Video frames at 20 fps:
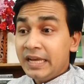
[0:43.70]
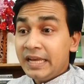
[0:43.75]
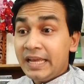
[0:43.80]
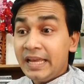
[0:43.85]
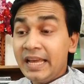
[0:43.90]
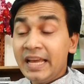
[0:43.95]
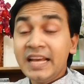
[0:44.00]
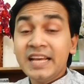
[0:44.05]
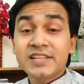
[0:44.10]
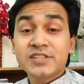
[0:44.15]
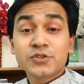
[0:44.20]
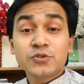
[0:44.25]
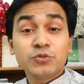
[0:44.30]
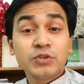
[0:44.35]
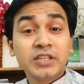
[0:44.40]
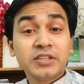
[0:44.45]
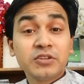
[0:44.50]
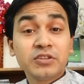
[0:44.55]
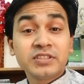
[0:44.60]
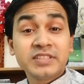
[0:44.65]
as we are
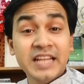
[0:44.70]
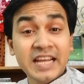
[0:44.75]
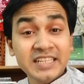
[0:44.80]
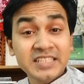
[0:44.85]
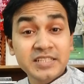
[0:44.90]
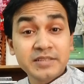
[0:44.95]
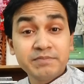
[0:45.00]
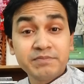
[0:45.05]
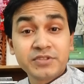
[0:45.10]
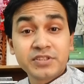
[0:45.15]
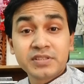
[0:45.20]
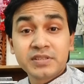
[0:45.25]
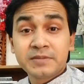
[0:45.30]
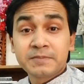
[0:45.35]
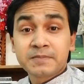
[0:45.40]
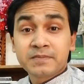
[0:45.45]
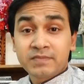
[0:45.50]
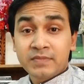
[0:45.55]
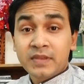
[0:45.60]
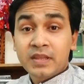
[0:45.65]
not natives,
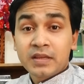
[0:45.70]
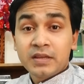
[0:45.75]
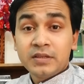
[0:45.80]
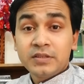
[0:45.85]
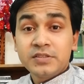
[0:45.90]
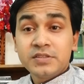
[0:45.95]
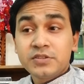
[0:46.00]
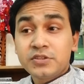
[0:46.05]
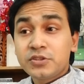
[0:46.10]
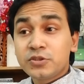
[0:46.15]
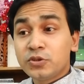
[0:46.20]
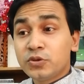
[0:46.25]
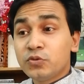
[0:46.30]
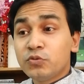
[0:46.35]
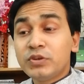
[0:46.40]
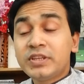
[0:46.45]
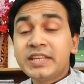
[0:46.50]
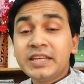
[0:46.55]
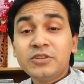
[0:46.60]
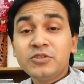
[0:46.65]
so we
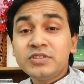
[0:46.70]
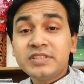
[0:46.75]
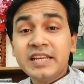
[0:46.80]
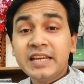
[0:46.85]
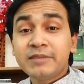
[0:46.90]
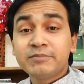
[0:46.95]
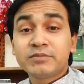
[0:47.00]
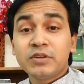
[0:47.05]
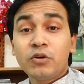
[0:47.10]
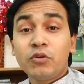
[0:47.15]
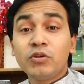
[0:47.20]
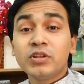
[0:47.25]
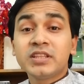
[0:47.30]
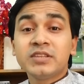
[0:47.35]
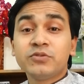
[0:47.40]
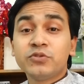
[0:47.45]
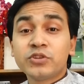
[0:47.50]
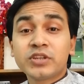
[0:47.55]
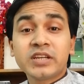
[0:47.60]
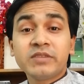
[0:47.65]
cannot have all the
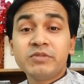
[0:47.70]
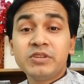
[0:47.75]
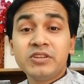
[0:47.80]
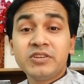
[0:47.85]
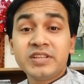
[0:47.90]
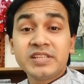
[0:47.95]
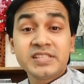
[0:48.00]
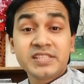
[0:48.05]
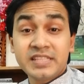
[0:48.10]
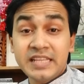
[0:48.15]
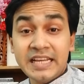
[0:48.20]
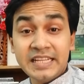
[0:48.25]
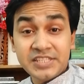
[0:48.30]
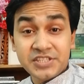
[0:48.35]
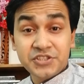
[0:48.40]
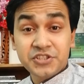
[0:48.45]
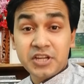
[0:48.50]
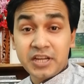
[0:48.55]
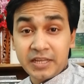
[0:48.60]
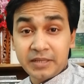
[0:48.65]
vocabularies at a
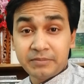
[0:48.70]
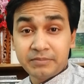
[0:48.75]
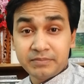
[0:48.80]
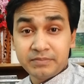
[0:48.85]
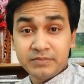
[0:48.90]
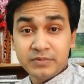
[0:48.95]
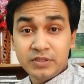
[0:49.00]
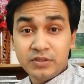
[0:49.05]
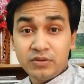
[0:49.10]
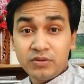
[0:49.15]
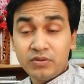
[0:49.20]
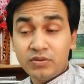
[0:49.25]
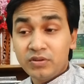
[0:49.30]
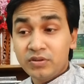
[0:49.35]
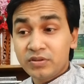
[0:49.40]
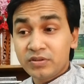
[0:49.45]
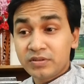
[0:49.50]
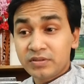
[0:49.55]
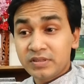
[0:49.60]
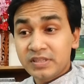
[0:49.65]
time,
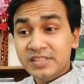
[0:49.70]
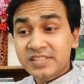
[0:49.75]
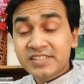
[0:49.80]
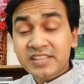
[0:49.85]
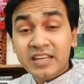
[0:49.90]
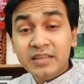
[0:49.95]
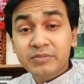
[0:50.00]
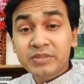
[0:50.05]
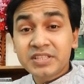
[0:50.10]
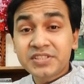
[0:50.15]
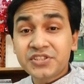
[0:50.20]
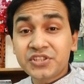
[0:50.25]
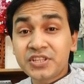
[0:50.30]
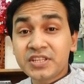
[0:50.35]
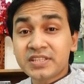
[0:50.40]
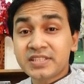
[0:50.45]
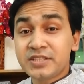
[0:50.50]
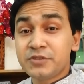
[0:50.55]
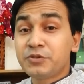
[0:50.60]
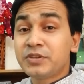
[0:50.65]
or
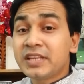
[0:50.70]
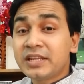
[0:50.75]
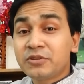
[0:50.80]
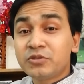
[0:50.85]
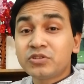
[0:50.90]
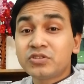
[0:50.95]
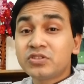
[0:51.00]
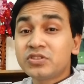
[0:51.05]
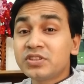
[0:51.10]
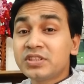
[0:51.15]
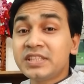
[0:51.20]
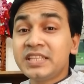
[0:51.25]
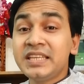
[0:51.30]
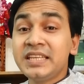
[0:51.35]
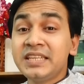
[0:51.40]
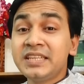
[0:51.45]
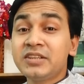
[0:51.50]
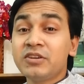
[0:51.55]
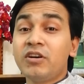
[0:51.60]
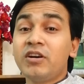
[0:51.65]
simultaneously we cannot
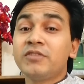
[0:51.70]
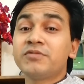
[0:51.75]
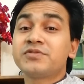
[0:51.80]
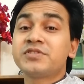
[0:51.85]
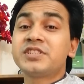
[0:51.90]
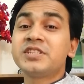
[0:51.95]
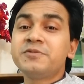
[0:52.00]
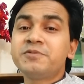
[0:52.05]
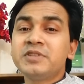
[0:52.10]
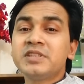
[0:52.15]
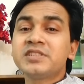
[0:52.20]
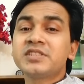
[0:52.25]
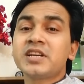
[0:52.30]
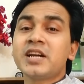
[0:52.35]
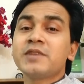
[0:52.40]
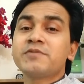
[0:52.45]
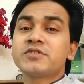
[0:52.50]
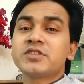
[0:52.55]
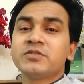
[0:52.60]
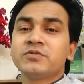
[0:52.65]
think of different
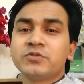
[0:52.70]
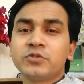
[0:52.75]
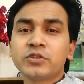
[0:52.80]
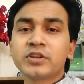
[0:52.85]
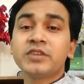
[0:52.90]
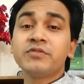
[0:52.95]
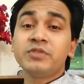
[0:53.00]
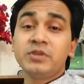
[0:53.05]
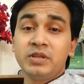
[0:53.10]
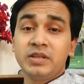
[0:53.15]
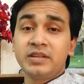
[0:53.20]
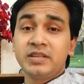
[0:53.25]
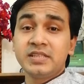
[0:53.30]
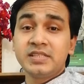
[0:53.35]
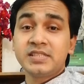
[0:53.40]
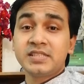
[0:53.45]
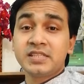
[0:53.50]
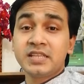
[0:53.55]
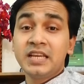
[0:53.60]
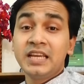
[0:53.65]
types of
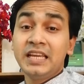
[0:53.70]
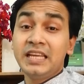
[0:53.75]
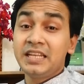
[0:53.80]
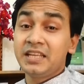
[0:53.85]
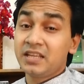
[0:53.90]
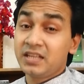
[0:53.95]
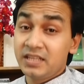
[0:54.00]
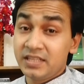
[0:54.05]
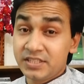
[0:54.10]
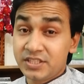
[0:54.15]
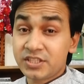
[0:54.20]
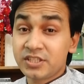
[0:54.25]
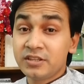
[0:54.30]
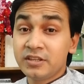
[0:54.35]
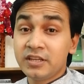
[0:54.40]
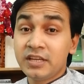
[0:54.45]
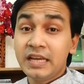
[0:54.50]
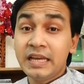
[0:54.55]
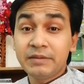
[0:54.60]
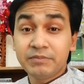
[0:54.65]
vocabularies in English
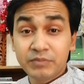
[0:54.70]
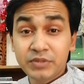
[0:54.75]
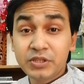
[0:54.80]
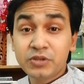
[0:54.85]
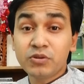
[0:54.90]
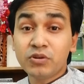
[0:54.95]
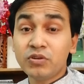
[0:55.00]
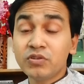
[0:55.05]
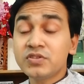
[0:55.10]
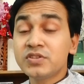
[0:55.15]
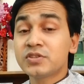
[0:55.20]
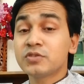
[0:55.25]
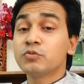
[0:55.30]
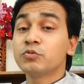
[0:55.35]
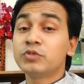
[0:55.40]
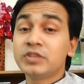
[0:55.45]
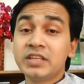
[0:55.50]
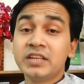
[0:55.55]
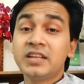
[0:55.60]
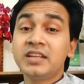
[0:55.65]
because
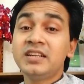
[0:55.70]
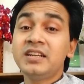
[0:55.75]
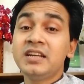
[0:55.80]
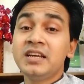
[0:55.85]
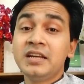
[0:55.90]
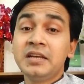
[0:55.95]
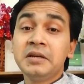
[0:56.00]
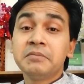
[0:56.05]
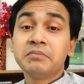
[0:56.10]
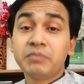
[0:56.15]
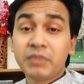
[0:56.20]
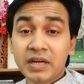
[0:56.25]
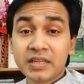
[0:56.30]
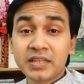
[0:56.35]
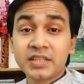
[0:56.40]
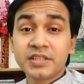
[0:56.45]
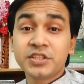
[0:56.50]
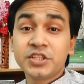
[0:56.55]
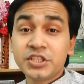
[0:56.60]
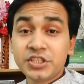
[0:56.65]
we are
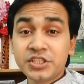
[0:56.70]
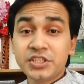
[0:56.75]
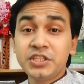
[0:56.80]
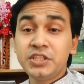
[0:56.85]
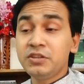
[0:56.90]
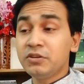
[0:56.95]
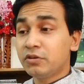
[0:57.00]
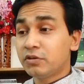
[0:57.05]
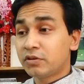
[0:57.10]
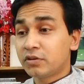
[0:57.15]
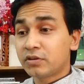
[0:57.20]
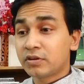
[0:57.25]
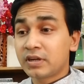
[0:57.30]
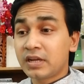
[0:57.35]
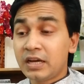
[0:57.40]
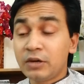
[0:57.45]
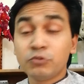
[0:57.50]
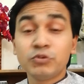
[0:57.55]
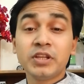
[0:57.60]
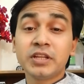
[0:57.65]
Bangladeshi or
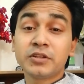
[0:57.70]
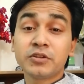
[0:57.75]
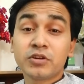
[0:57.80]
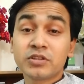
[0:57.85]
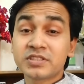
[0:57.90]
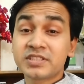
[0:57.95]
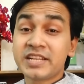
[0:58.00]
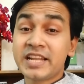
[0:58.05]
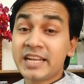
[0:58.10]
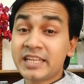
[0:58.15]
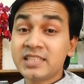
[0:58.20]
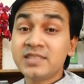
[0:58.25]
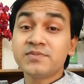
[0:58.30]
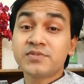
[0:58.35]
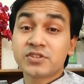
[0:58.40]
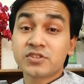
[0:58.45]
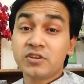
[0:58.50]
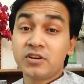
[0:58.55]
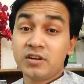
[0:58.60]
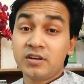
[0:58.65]
we are not
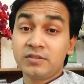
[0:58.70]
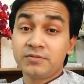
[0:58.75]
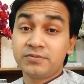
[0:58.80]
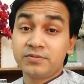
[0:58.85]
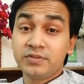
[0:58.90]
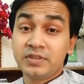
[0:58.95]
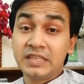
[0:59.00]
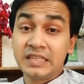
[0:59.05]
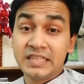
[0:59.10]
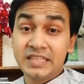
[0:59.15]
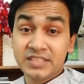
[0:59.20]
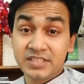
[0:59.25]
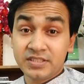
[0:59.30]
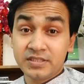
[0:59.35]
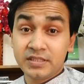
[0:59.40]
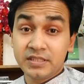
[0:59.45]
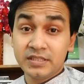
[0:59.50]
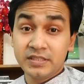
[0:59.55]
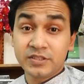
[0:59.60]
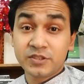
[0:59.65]
natives of English
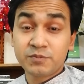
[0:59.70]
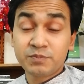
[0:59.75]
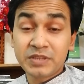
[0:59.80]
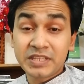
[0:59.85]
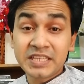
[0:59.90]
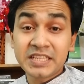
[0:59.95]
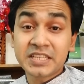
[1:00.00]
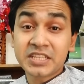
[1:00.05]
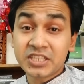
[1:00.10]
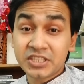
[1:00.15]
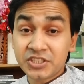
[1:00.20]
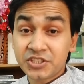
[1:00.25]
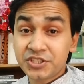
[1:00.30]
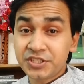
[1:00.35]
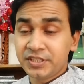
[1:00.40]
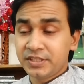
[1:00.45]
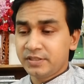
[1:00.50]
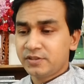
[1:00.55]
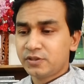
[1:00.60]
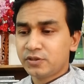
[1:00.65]
speaking
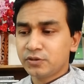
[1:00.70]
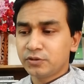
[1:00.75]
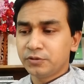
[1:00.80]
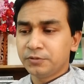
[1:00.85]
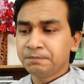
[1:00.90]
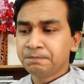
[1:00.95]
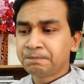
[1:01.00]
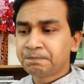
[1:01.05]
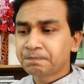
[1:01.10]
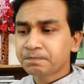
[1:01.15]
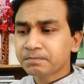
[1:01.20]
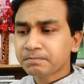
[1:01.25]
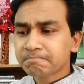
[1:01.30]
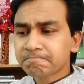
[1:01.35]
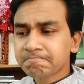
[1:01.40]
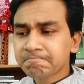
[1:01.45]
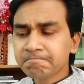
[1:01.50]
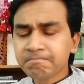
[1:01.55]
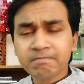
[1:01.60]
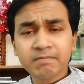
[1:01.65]
country. So
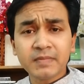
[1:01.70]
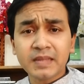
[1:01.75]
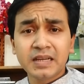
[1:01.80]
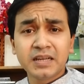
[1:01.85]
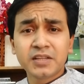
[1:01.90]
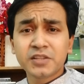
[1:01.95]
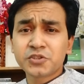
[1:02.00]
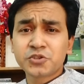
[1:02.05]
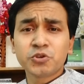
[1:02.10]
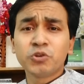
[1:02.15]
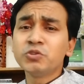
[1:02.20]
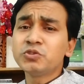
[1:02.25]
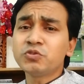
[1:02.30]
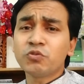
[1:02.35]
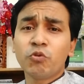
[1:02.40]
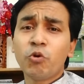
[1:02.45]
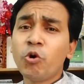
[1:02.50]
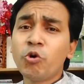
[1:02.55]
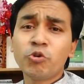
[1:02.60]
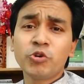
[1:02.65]
don't
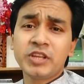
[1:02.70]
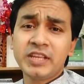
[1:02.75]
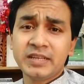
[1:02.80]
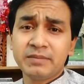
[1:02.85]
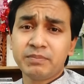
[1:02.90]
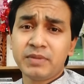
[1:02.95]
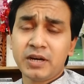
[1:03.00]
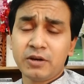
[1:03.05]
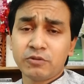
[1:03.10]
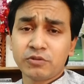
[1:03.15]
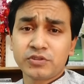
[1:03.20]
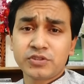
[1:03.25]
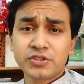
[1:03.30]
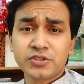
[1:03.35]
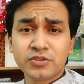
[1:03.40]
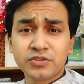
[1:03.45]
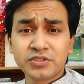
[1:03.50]
worry about. So